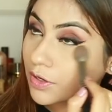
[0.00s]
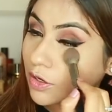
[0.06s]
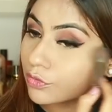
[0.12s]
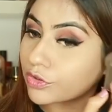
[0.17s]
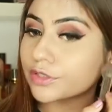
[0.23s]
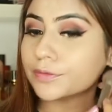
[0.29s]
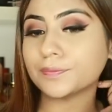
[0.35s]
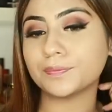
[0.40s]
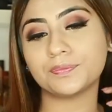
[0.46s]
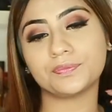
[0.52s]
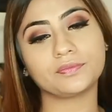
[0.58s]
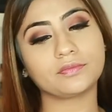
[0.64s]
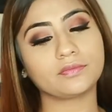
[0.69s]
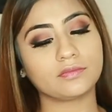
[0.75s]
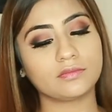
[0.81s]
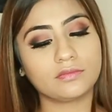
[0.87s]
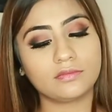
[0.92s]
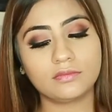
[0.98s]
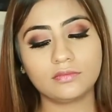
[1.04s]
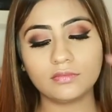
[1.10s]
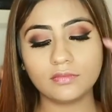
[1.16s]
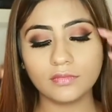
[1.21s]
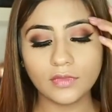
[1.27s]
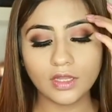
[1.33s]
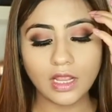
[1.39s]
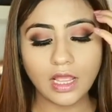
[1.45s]

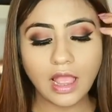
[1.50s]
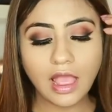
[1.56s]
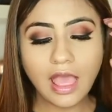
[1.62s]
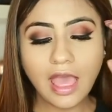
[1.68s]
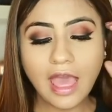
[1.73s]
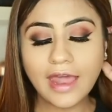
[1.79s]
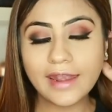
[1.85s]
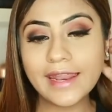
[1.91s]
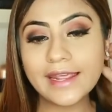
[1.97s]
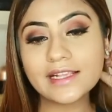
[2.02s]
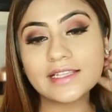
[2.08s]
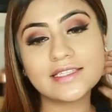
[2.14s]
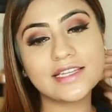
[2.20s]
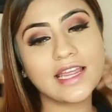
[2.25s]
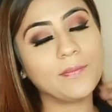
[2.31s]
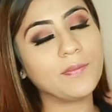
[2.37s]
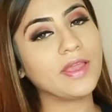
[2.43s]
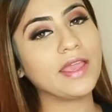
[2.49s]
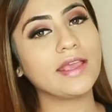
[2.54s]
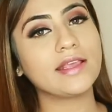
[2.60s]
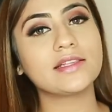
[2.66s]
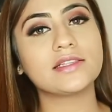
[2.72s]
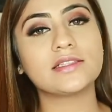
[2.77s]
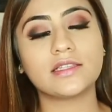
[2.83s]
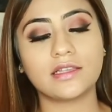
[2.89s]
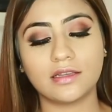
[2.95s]
powder next step
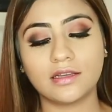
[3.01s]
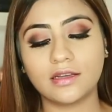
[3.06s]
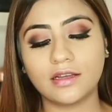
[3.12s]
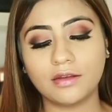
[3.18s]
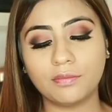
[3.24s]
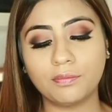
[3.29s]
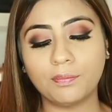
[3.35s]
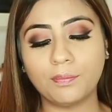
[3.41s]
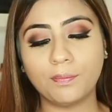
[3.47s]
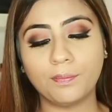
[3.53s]
is uh,